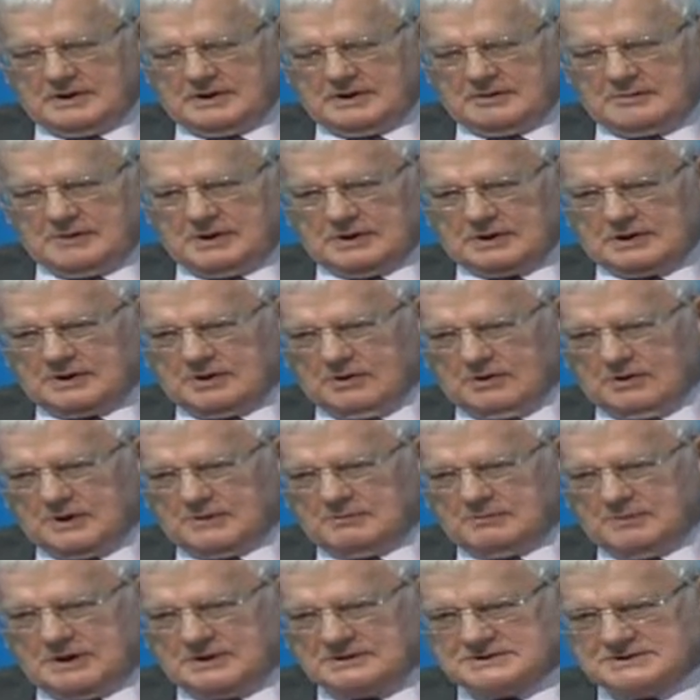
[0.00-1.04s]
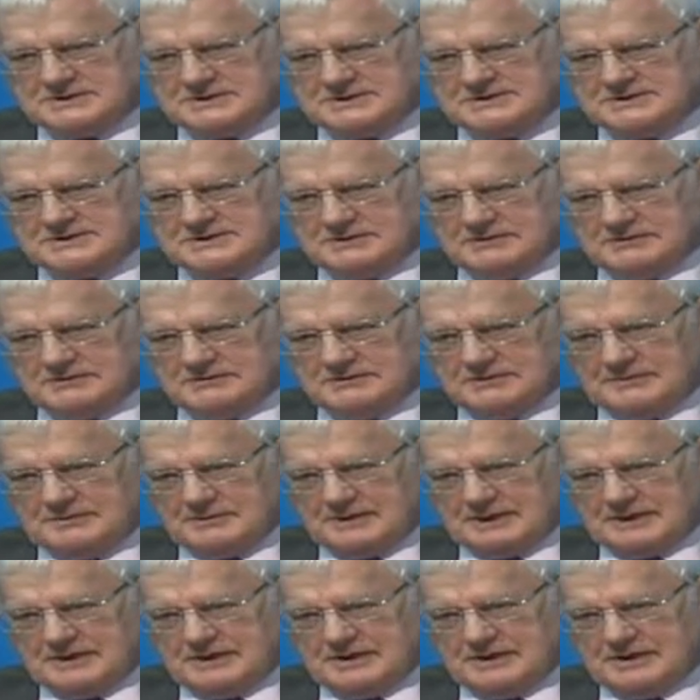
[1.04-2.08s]
my colleague Martin Stopford
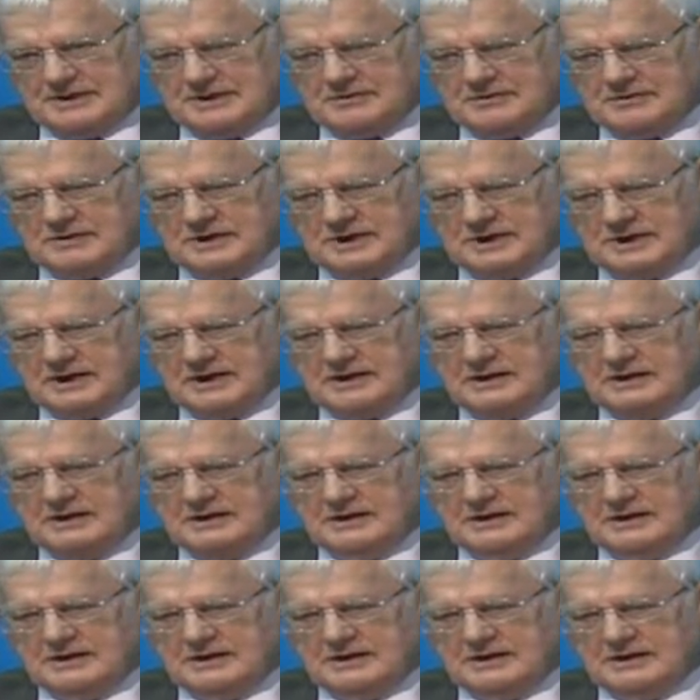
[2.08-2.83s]
back in the UK